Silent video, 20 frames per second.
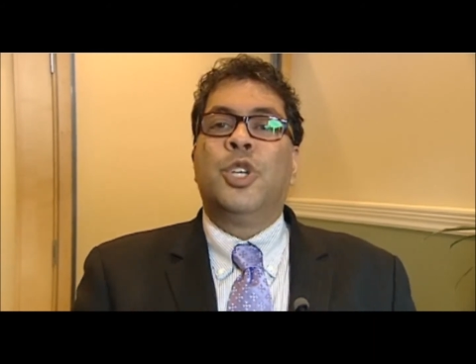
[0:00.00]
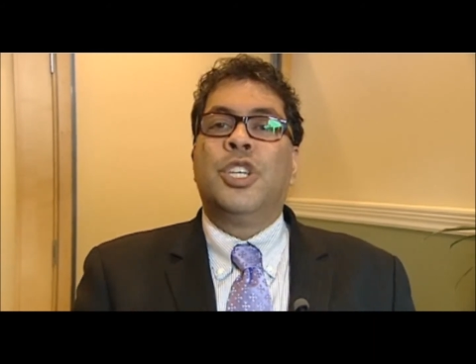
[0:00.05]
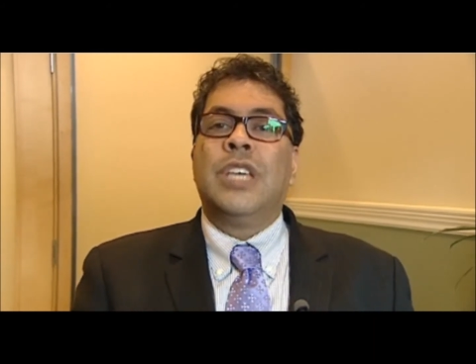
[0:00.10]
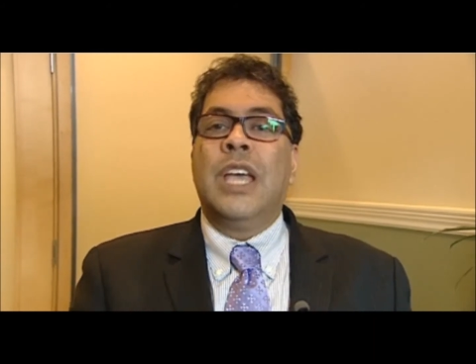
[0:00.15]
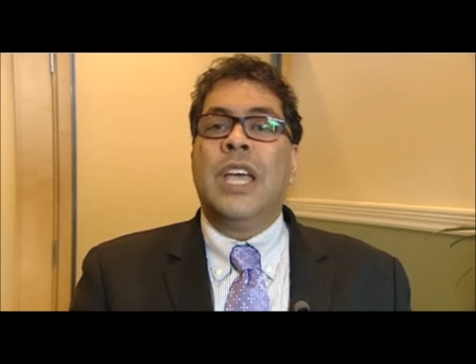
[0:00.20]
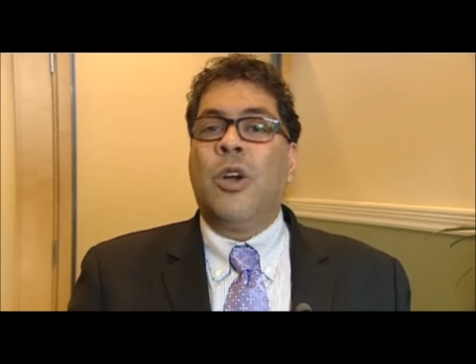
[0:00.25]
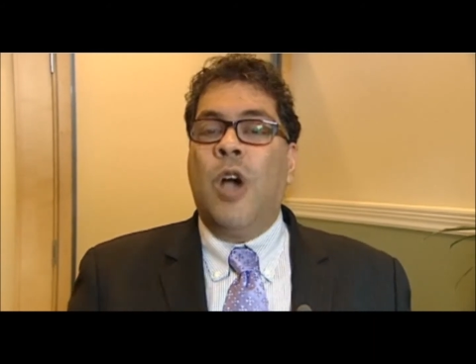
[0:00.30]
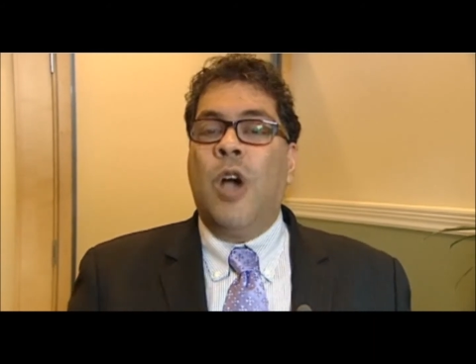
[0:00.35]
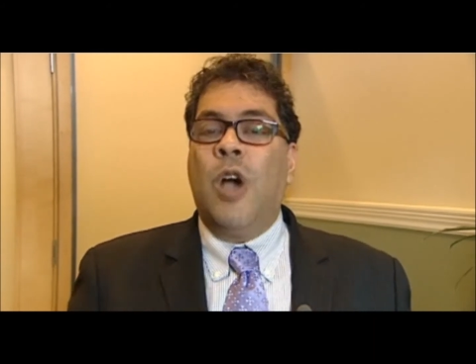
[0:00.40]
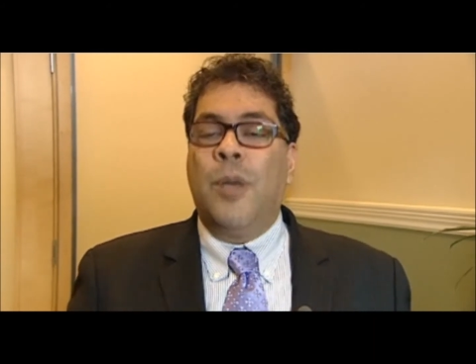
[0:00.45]

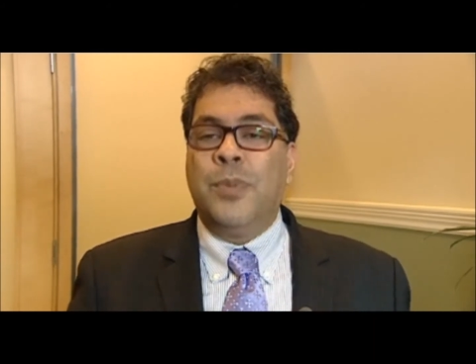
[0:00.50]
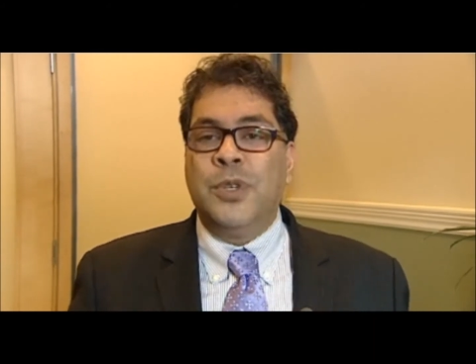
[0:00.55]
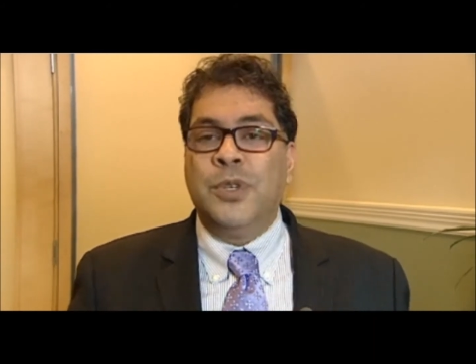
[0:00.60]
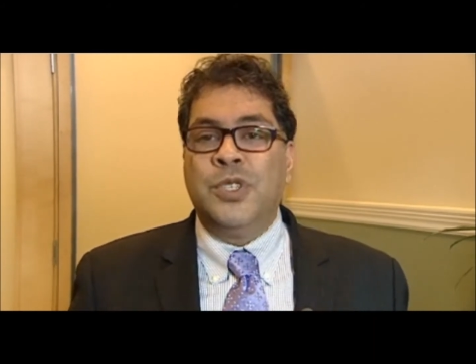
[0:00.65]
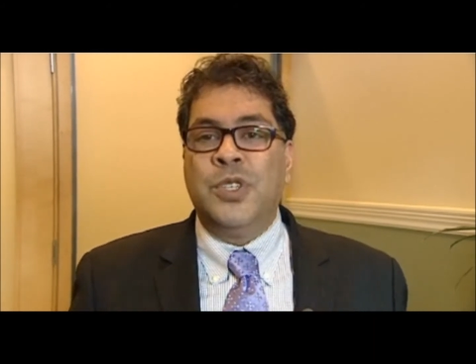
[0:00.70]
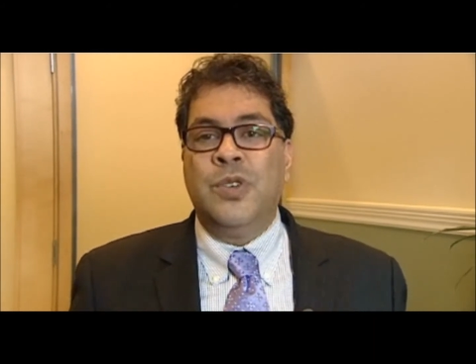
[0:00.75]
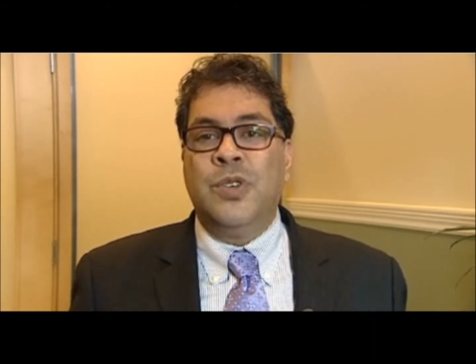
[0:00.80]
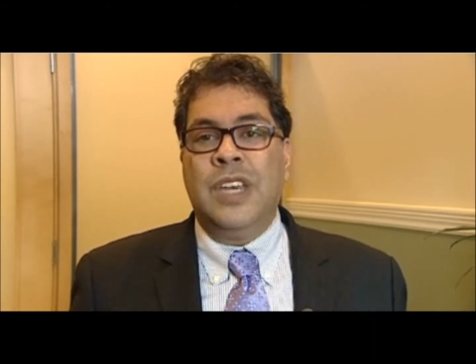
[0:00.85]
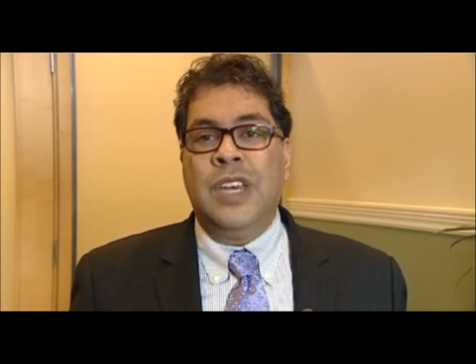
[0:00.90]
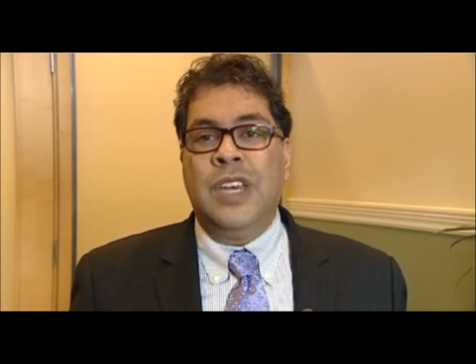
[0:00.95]
share
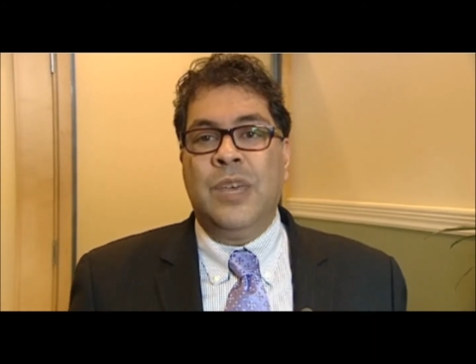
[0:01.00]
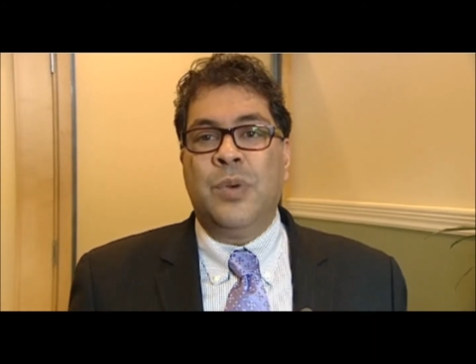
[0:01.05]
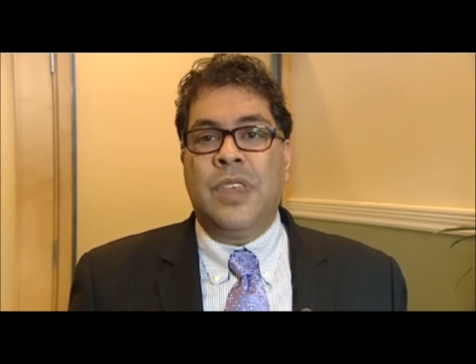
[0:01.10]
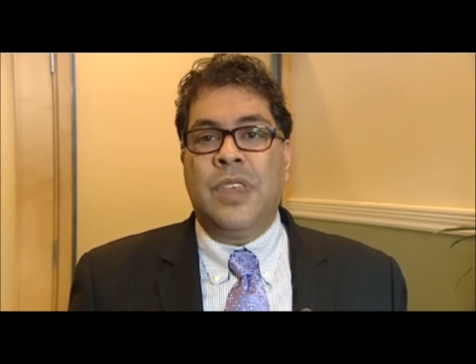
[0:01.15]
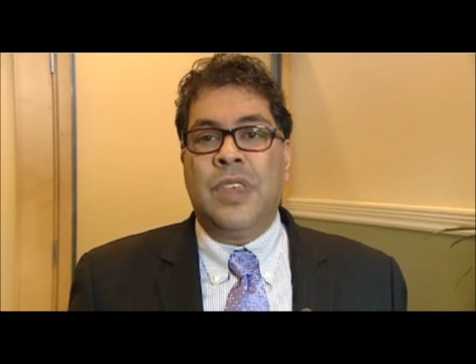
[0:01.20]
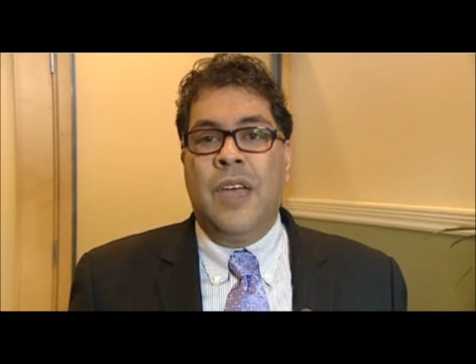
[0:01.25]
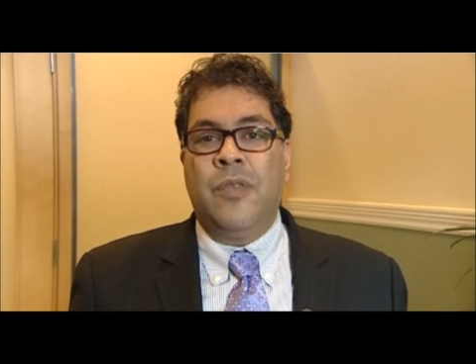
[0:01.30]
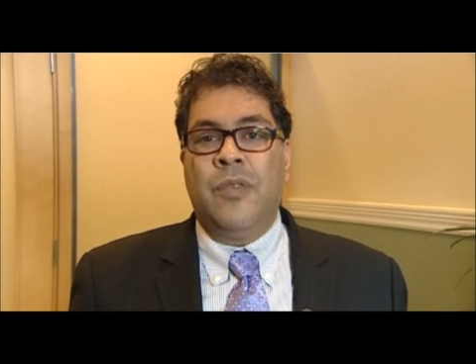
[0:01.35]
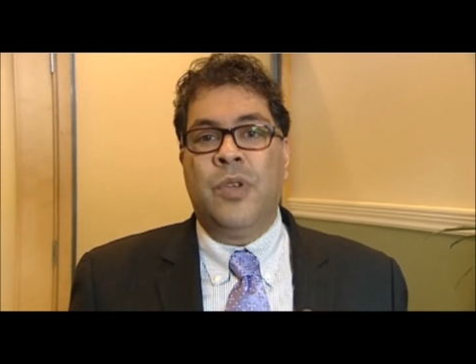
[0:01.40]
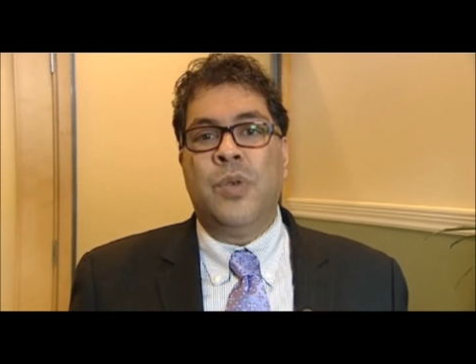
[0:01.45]
opportunity
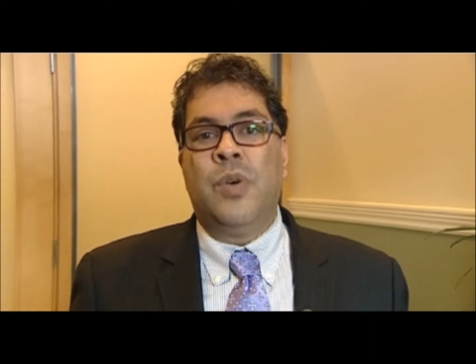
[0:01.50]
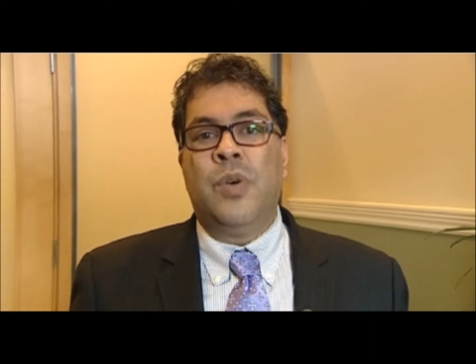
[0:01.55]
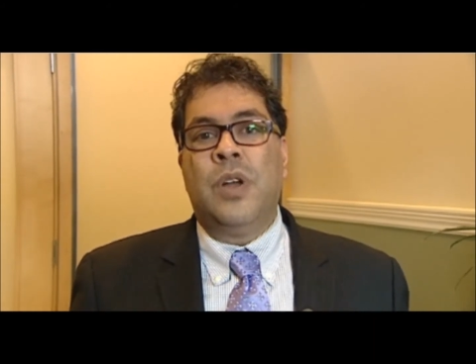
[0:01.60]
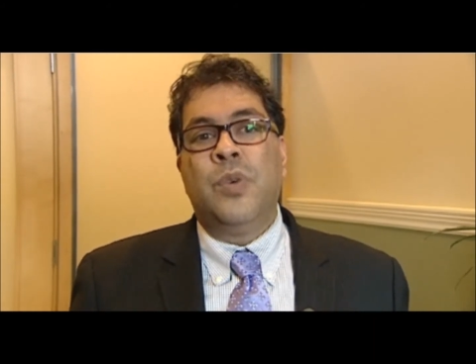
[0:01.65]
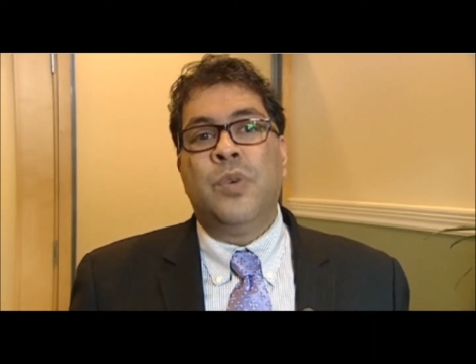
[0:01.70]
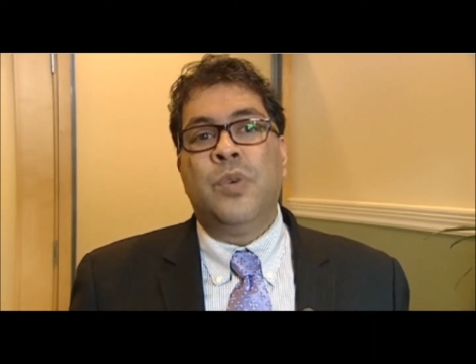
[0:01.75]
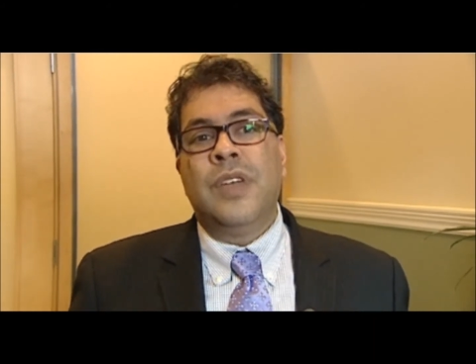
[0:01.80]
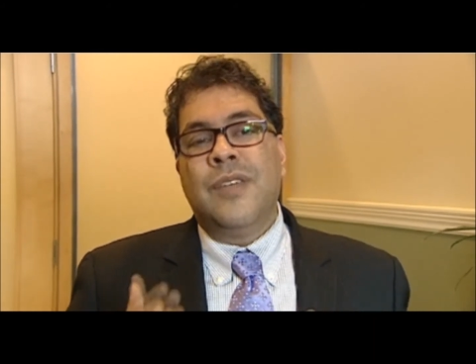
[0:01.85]
with everyone.